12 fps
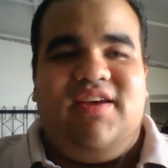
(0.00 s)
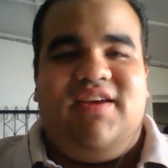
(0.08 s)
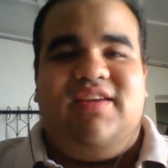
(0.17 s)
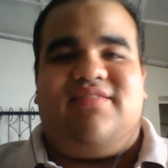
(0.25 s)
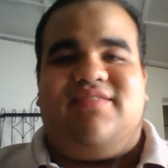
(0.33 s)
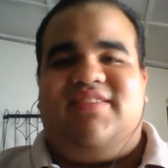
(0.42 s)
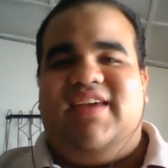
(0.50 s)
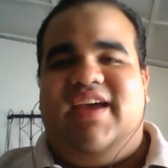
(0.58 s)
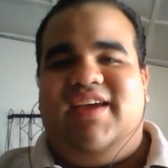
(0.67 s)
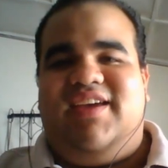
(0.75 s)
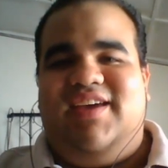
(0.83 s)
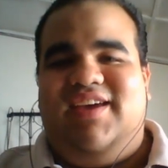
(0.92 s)
is
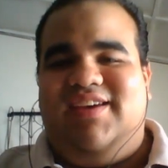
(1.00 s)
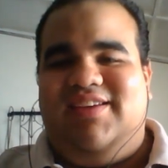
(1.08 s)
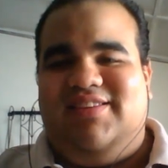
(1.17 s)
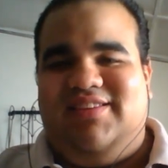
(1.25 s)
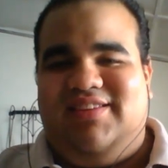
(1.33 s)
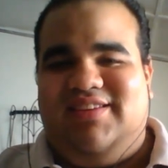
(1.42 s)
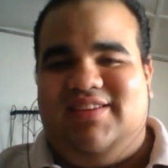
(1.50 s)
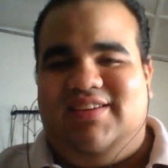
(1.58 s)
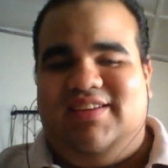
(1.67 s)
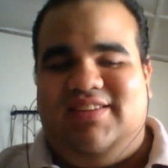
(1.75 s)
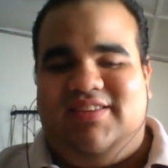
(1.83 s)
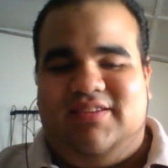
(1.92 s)
taken
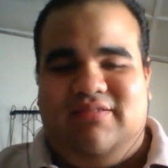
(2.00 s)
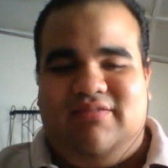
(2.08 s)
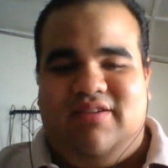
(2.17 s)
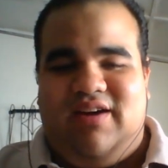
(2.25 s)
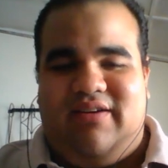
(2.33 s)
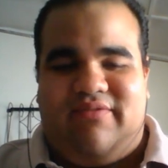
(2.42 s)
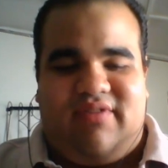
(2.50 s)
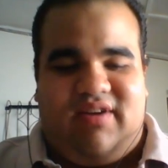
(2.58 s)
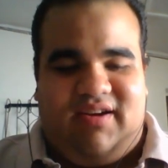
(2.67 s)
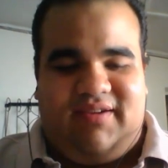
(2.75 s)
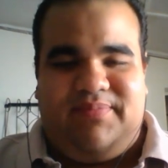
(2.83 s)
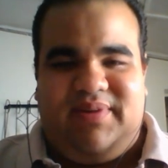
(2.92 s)
into a
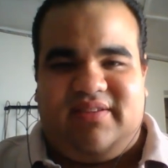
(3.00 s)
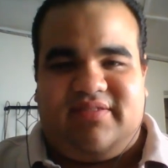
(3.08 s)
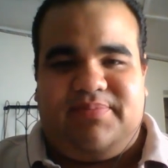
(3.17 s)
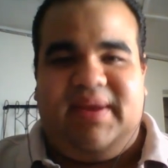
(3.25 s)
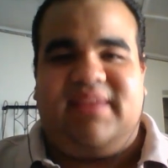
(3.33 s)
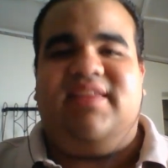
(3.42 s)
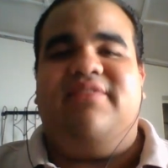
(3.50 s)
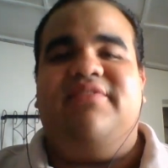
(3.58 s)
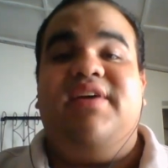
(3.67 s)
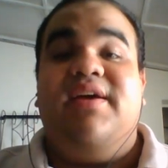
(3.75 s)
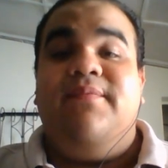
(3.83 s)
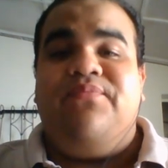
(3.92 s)
wrong perspective
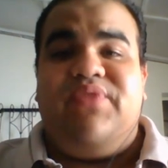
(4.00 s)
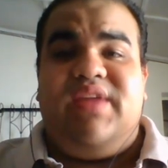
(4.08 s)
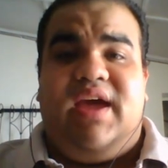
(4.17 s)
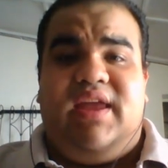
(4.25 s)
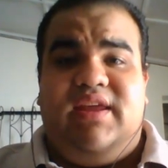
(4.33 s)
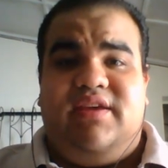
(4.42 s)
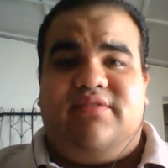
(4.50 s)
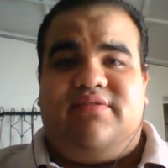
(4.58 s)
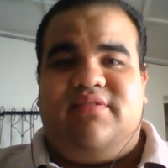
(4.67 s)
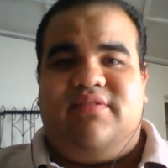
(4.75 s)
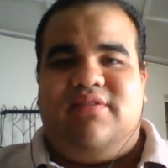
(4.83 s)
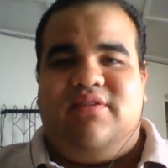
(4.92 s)
and
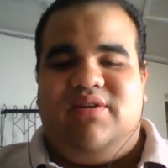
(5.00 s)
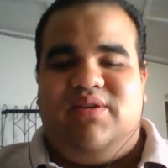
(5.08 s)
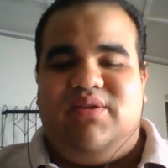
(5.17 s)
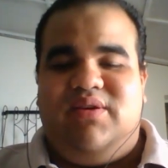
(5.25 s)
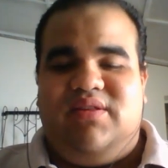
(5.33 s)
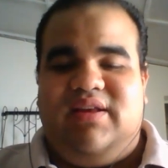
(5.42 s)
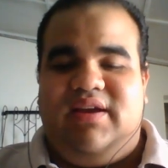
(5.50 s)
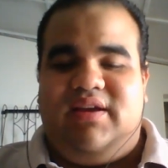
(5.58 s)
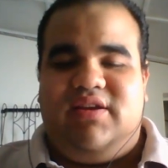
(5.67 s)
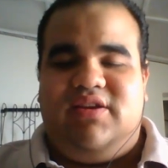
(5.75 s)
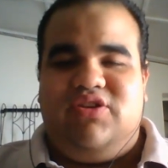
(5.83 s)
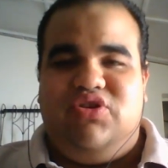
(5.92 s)
it's like
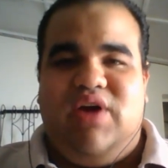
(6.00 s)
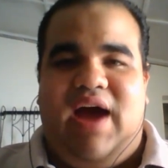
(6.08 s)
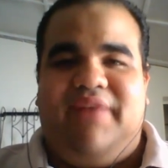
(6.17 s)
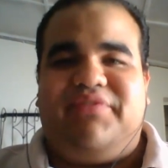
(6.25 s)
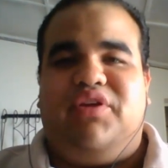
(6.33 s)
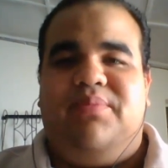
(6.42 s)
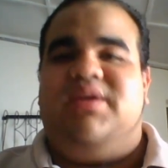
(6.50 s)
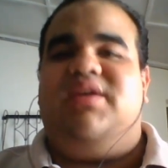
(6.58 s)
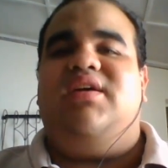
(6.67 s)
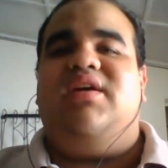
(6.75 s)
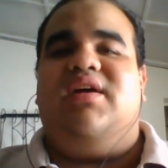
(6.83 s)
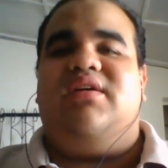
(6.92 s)
you have to
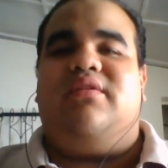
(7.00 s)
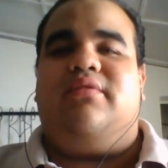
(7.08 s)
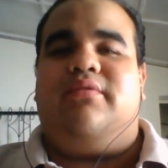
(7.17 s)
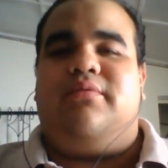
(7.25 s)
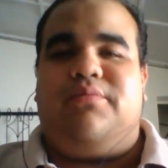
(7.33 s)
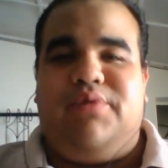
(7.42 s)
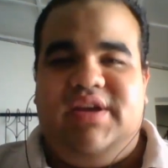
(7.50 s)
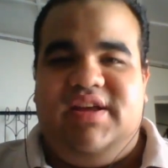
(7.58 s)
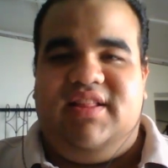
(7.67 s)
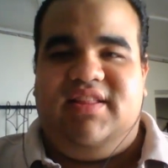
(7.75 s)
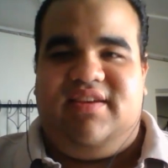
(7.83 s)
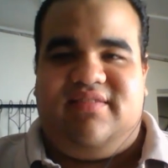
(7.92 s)
be
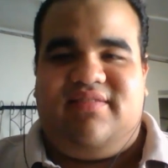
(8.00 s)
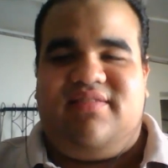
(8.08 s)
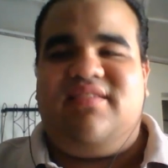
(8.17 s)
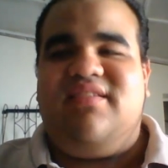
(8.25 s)
realist